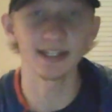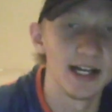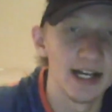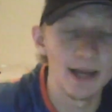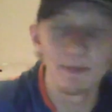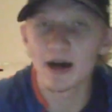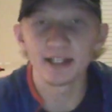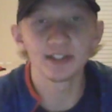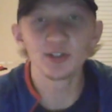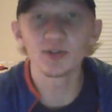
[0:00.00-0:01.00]
I bought
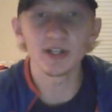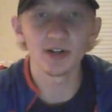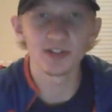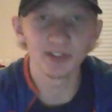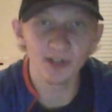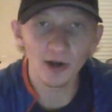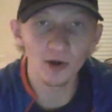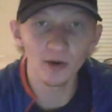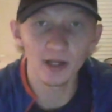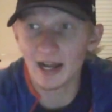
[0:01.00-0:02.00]
it 2 years
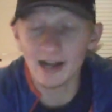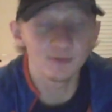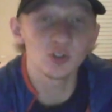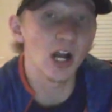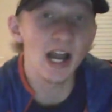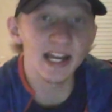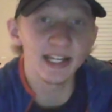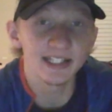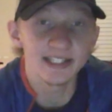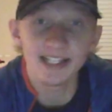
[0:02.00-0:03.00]
ago. I've
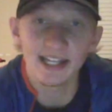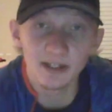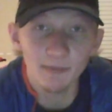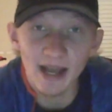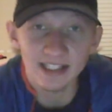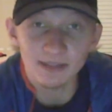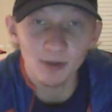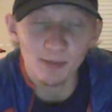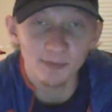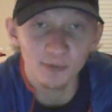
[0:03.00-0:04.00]
tried to get into
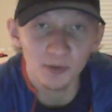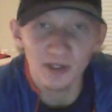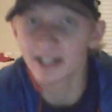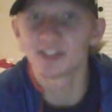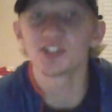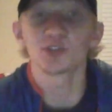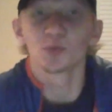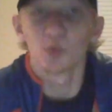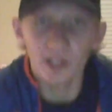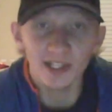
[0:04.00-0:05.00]
basketball before. It's just
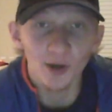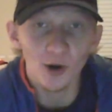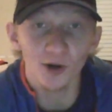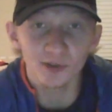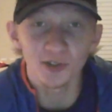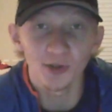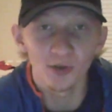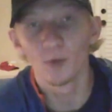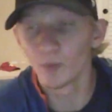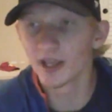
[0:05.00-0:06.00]
really hard
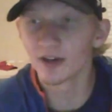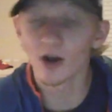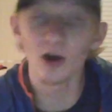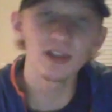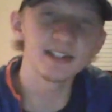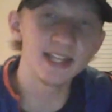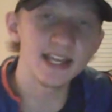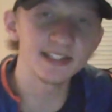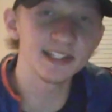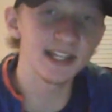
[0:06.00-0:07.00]
to, when all it
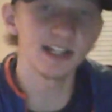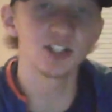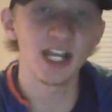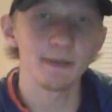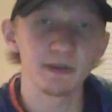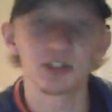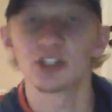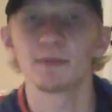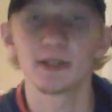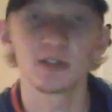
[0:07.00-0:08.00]
takes to get a
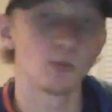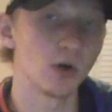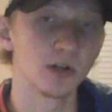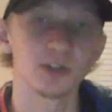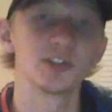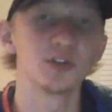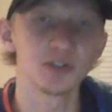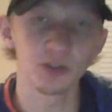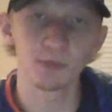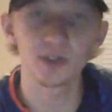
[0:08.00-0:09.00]
championship is one or two
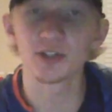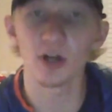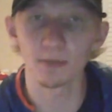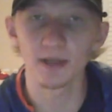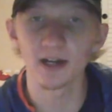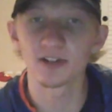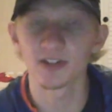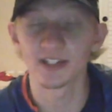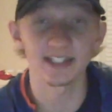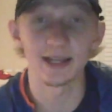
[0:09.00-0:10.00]
superstar players on
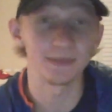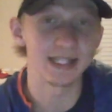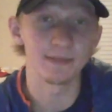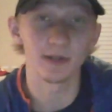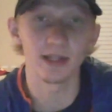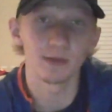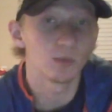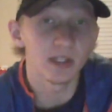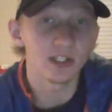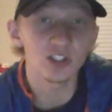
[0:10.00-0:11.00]
the same team. It
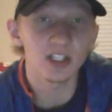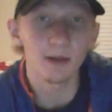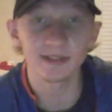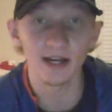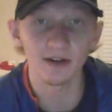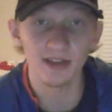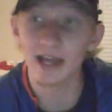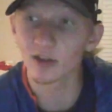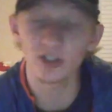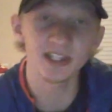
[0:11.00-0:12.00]
really just comes down to
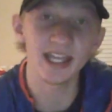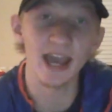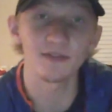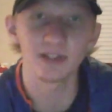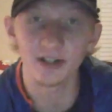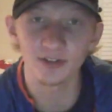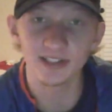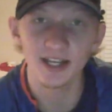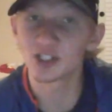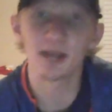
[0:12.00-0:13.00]
that. Look at the Cavaliers.
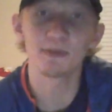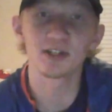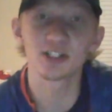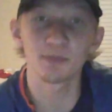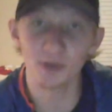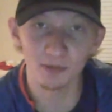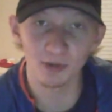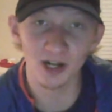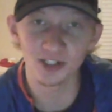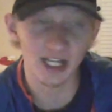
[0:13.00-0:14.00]
Championship with
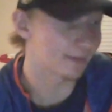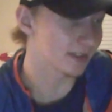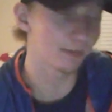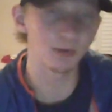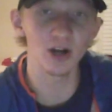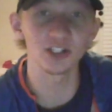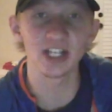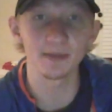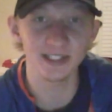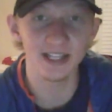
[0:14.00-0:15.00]
LeBron James. LeBron
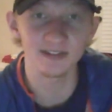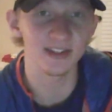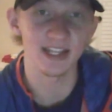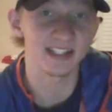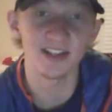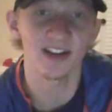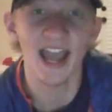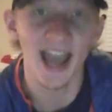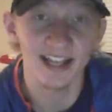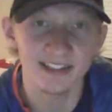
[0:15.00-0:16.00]
James leaves and they suck
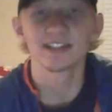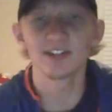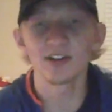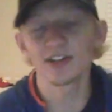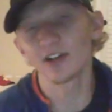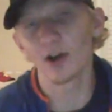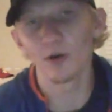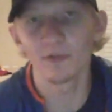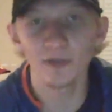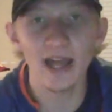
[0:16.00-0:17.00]
ass. So, you know,
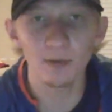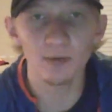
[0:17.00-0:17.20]
for that